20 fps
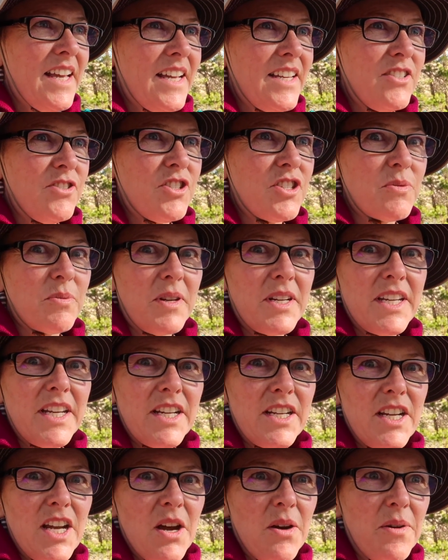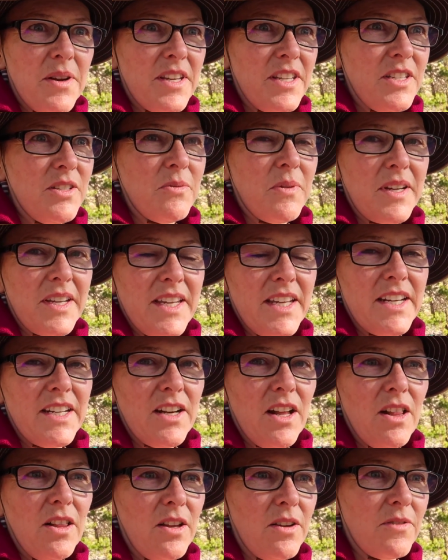you just want to get going, you want to get it
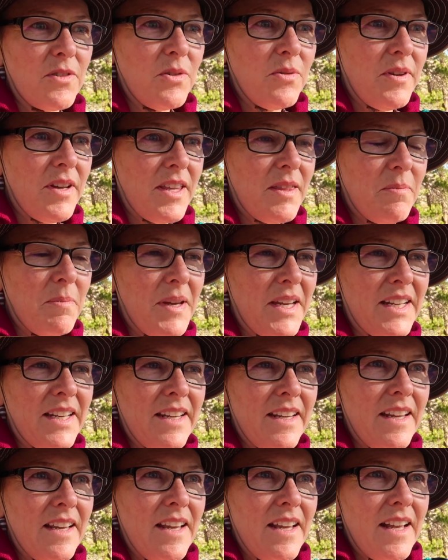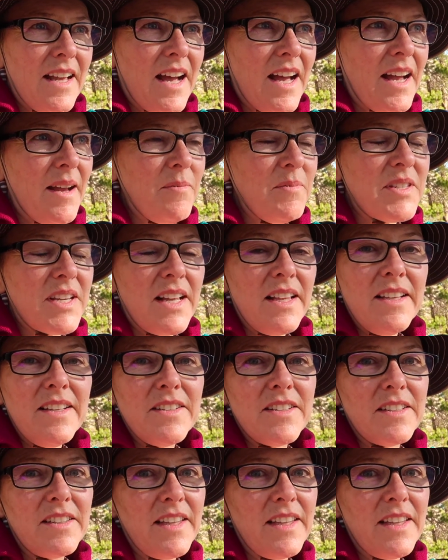all over with. But I'm telling you,